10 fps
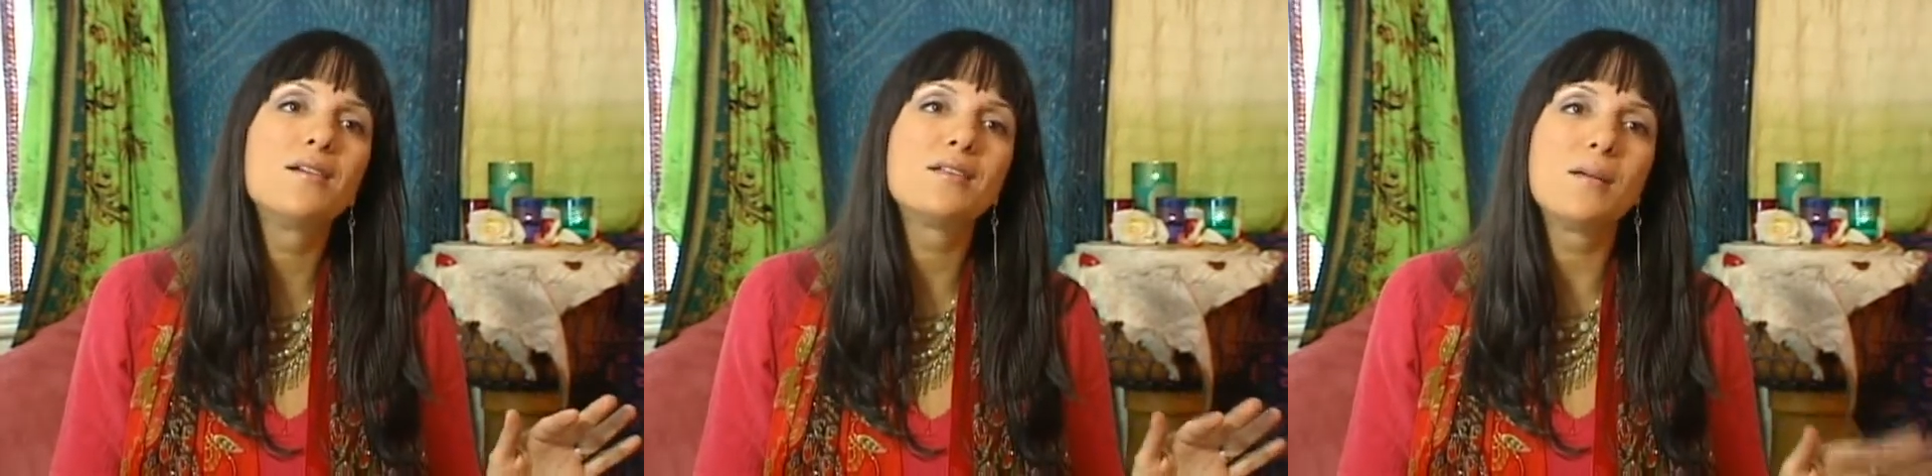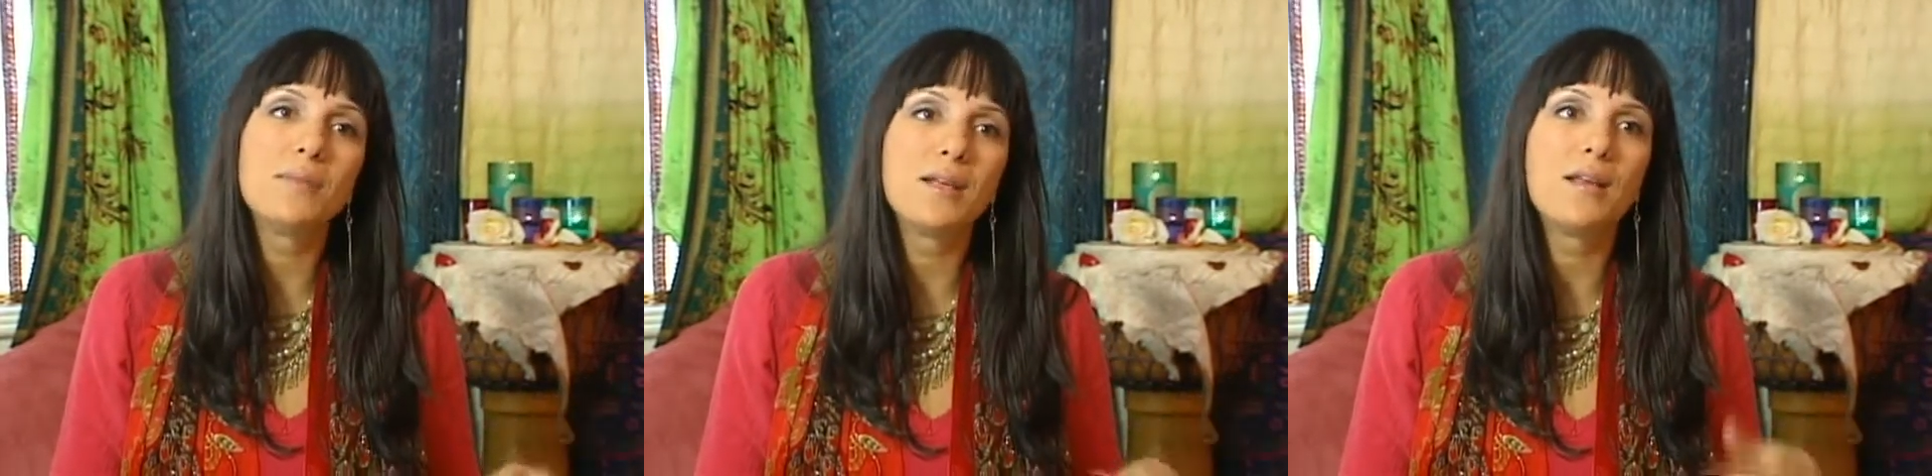to
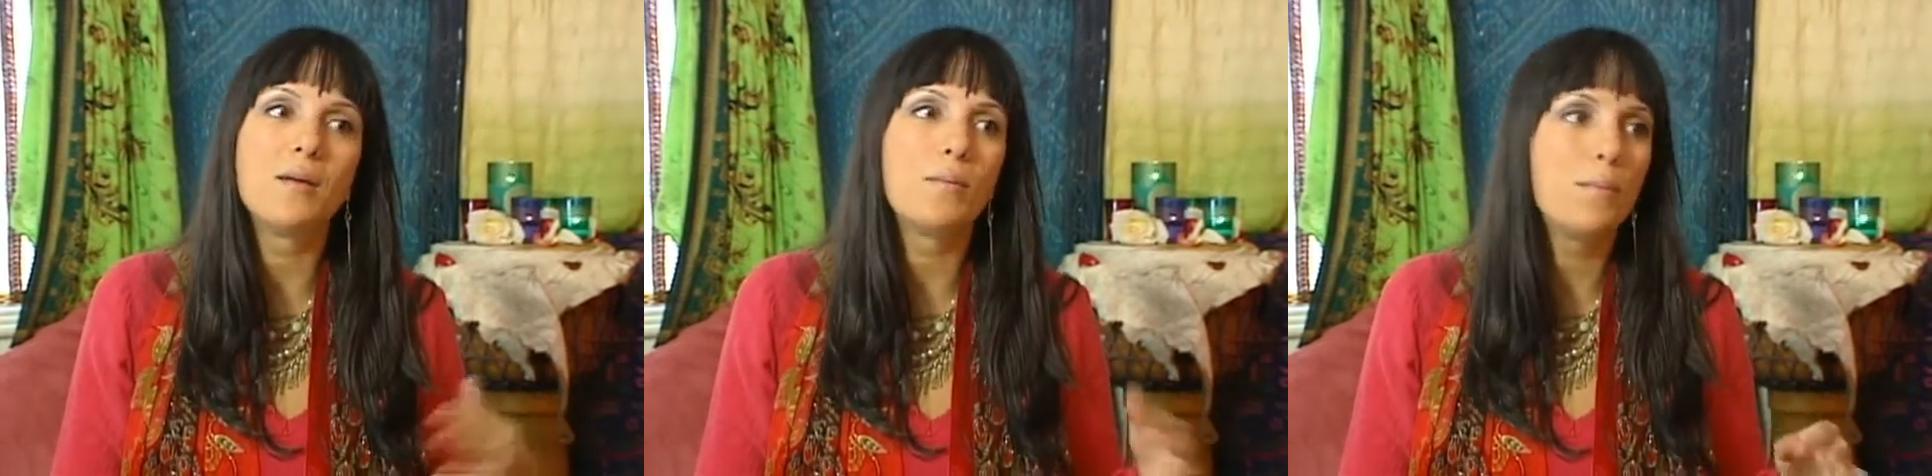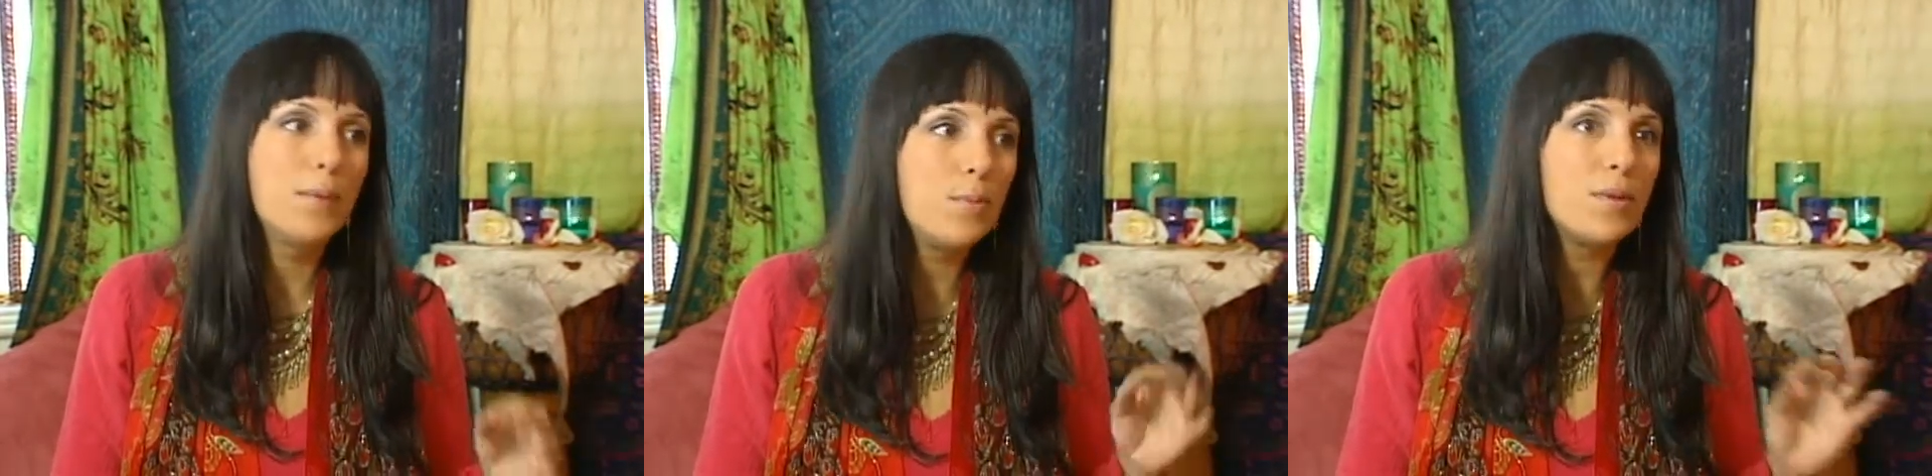something that
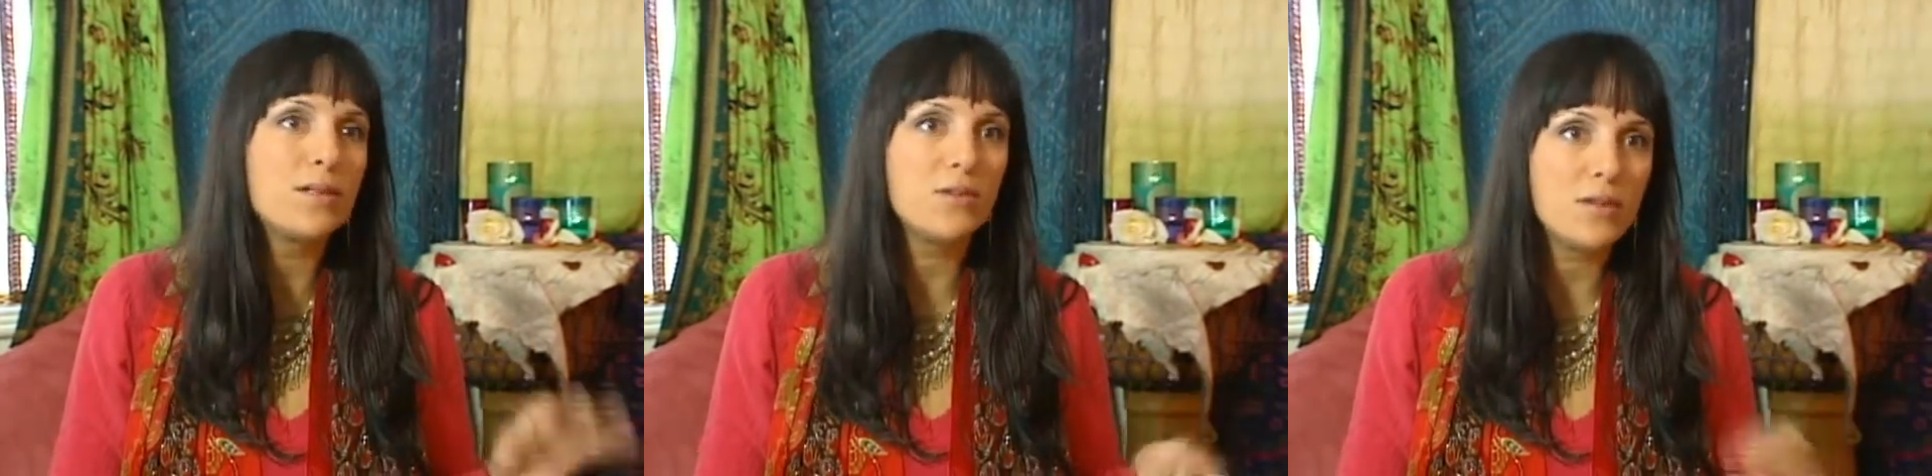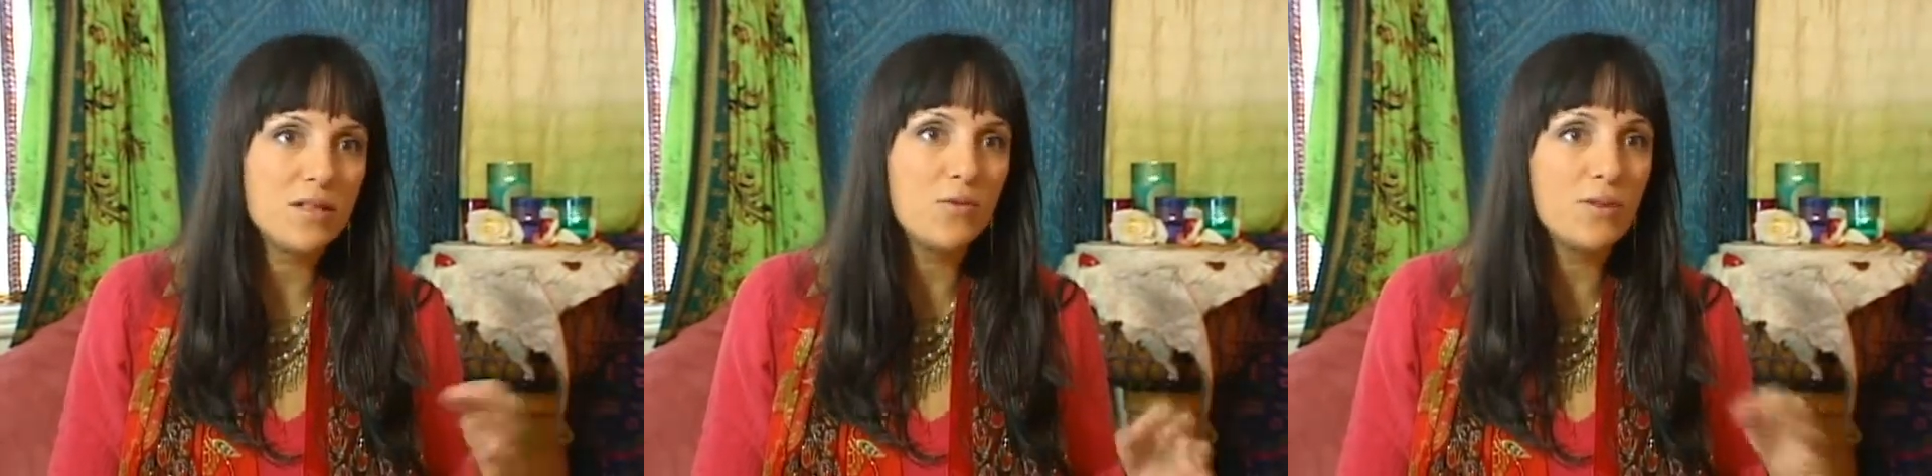people
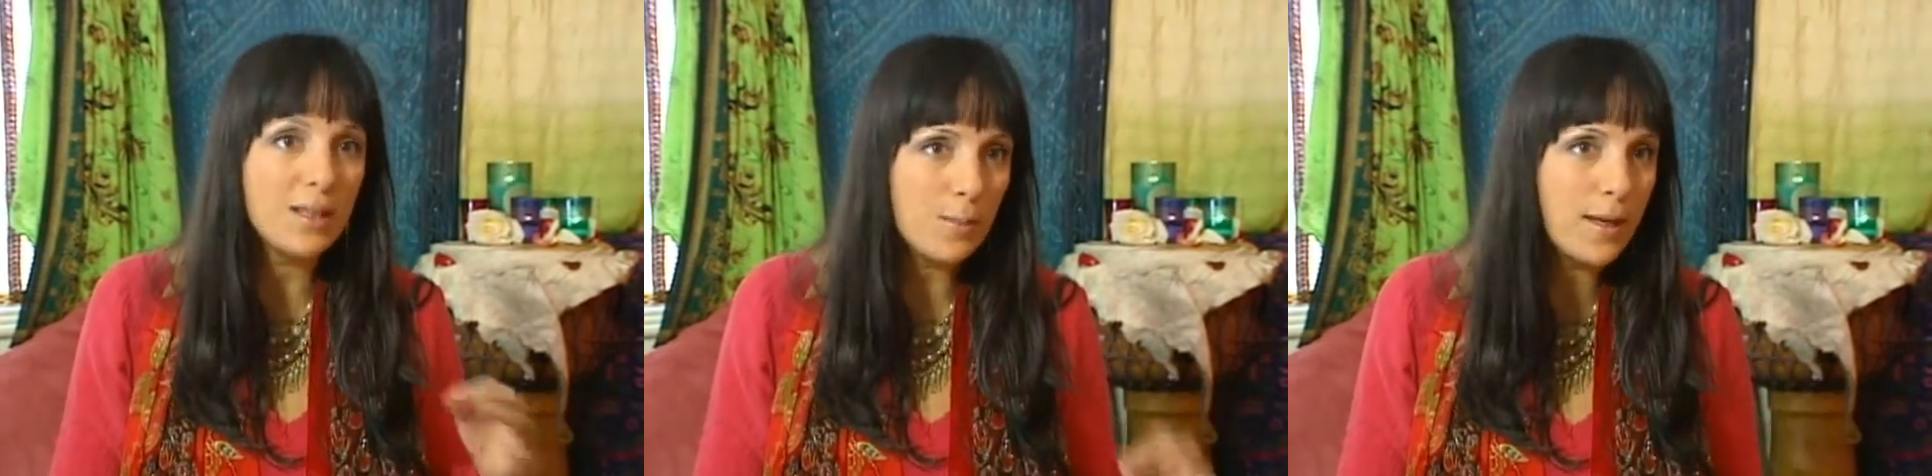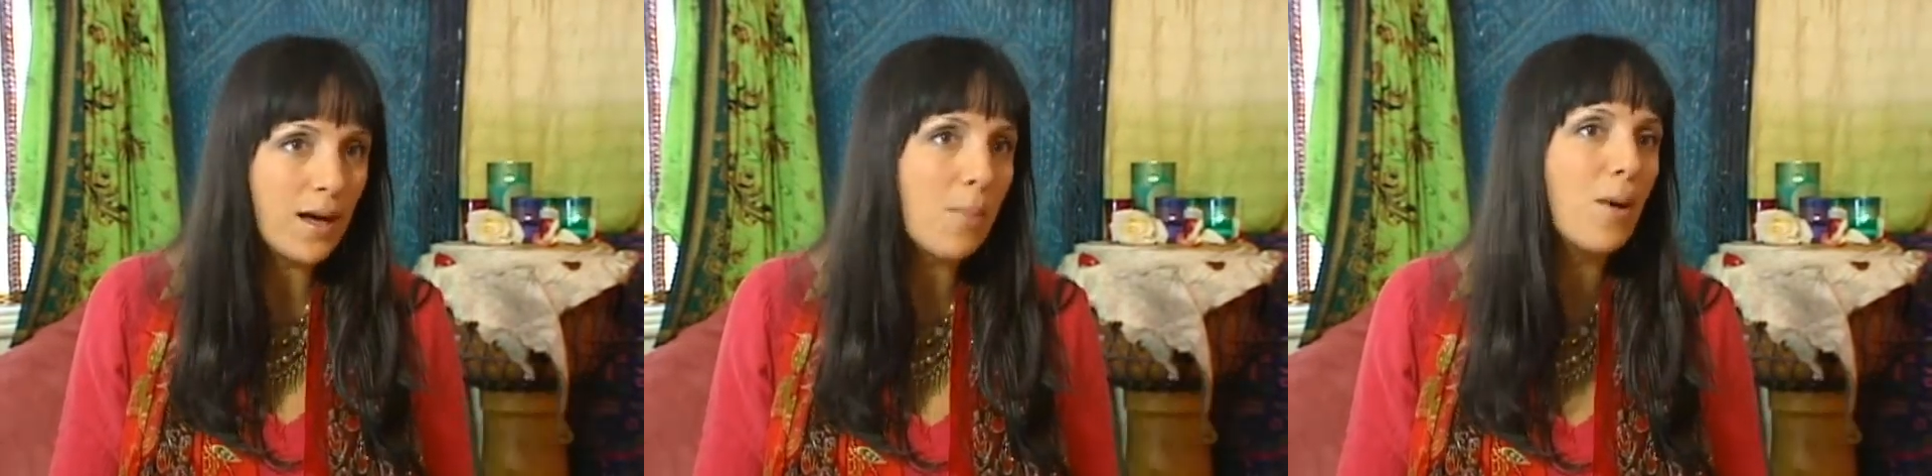started to really
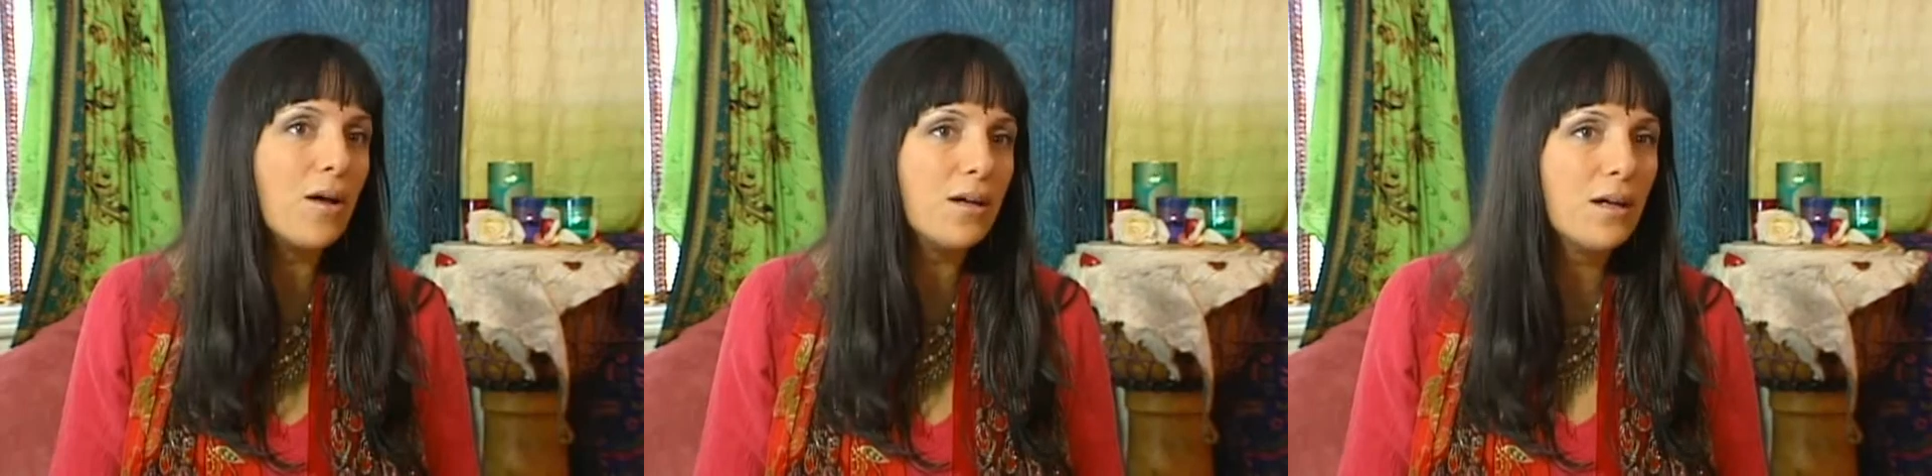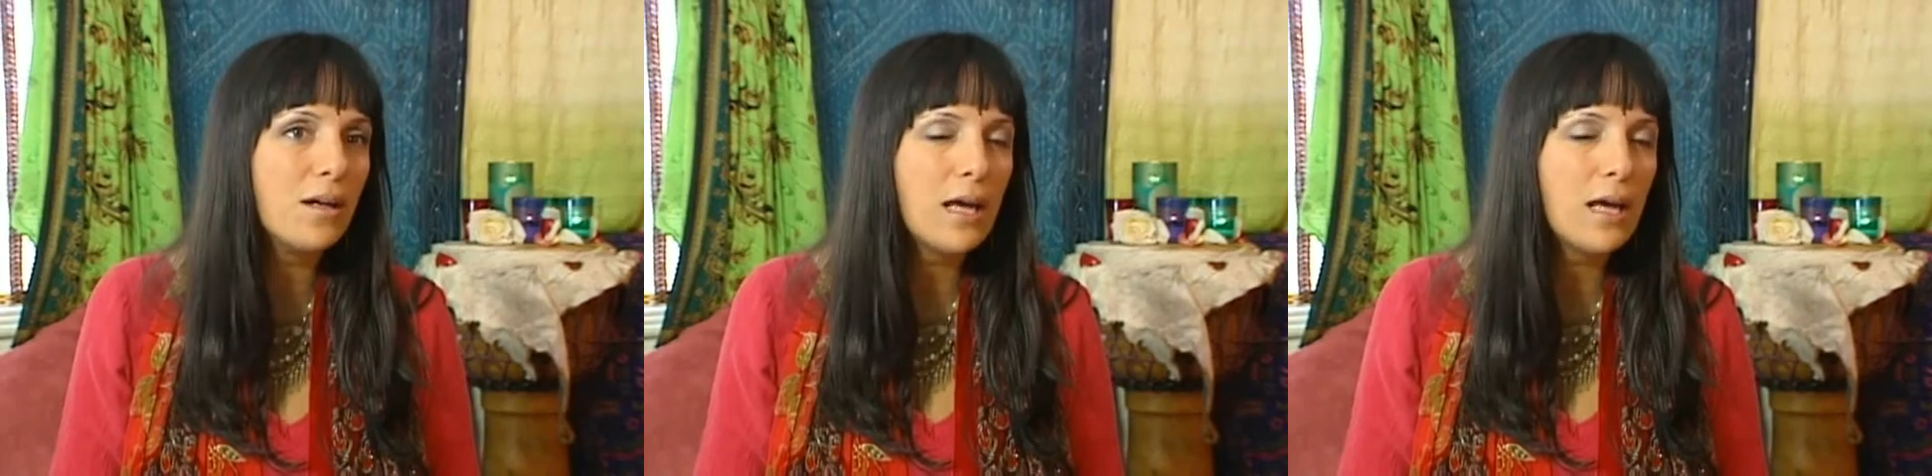pick up on,